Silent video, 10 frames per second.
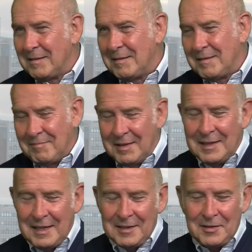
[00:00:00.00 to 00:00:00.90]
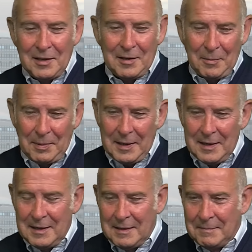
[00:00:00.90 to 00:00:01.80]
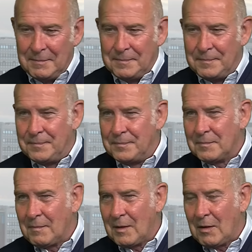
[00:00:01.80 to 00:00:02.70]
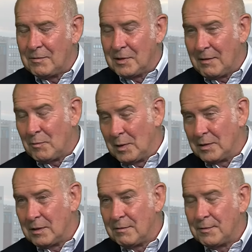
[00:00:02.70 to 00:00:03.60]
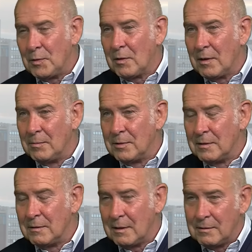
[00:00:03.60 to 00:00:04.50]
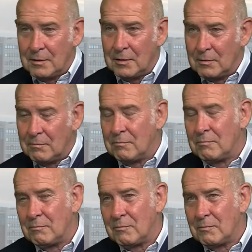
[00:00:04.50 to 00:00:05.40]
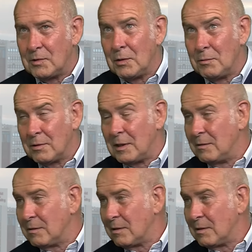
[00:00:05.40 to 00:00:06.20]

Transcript: Yes, a little bit. Obviously, I've worked at a few clubs and done 2 stints